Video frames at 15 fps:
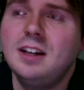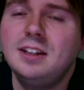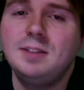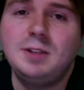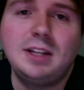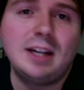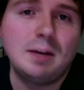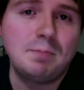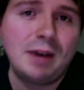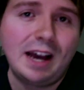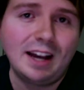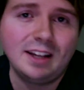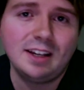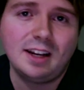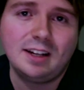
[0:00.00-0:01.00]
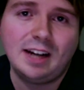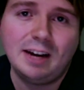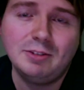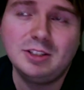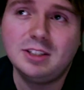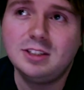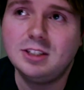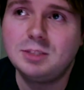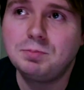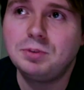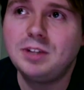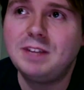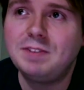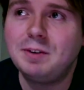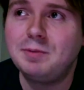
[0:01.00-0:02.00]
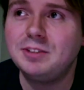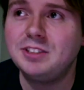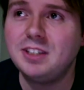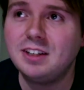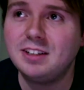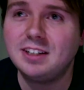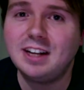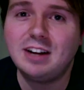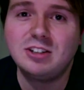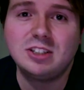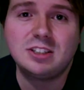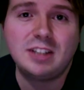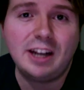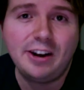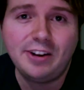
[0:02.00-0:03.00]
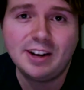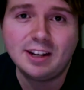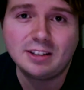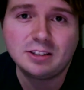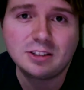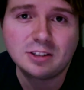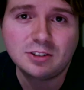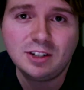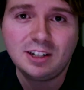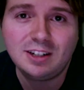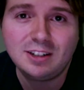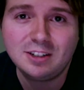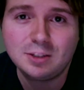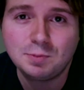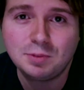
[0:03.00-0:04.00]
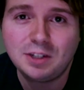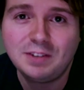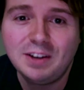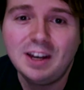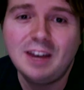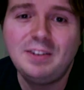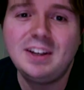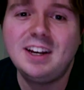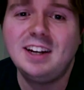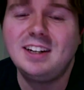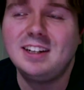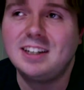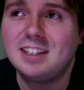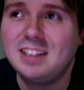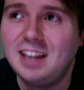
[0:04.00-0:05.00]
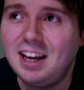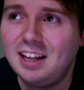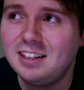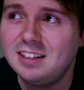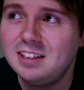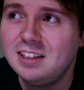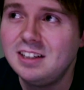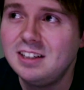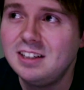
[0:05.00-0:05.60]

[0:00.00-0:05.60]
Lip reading: Then he got back in. I was in disbelief. I remember sitting on the couch staring at the screen in disbelief. He got in again.